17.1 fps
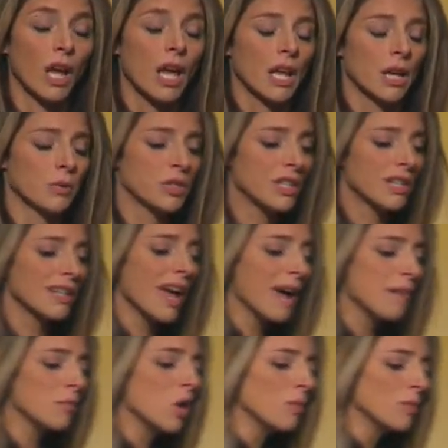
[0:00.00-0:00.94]
And it was in
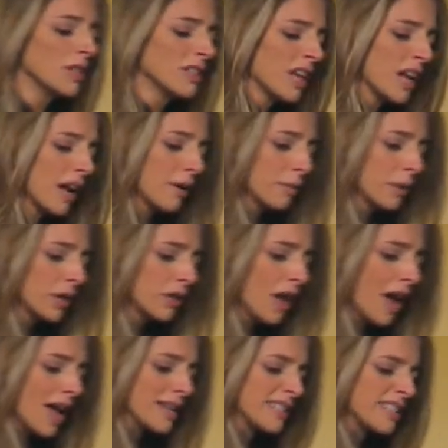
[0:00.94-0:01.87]
that moment that I
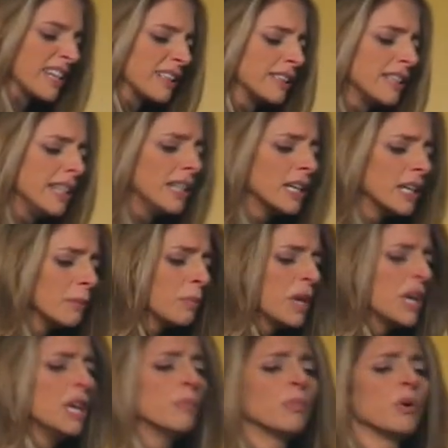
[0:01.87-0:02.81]
realized that leading
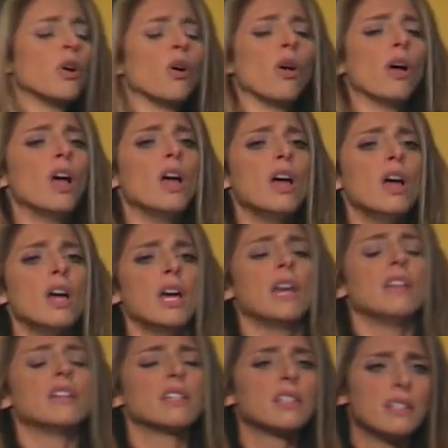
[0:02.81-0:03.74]
people
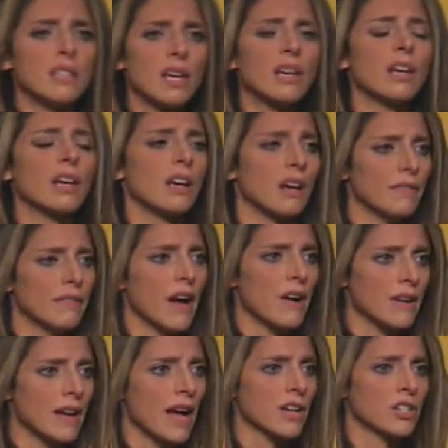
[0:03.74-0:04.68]
in the singing of
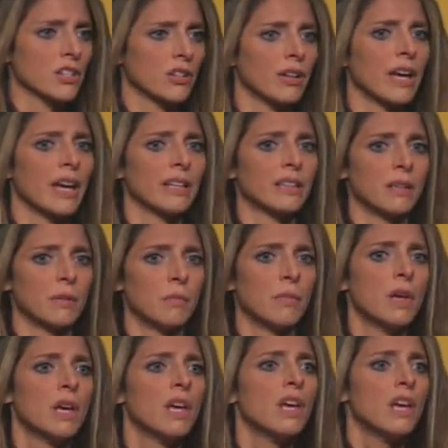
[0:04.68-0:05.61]
our national
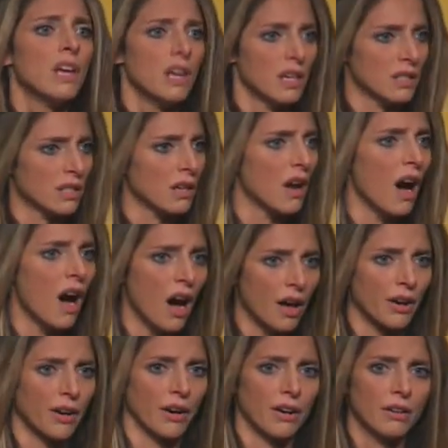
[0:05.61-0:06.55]
anthem is an
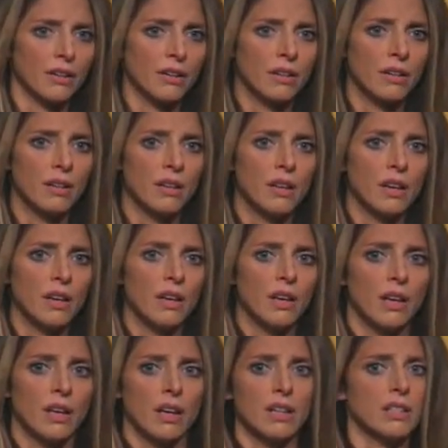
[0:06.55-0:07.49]
honor,
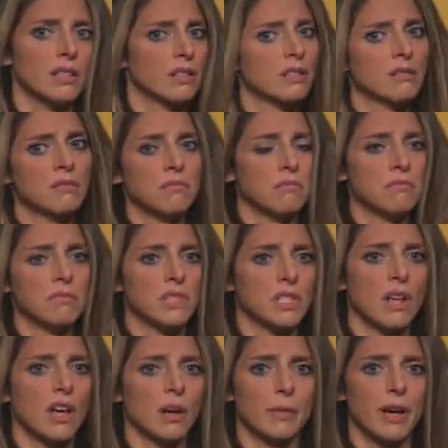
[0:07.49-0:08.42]
and it's
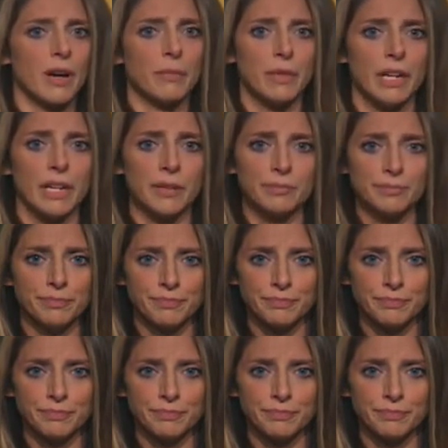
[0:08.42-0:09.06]
not about me.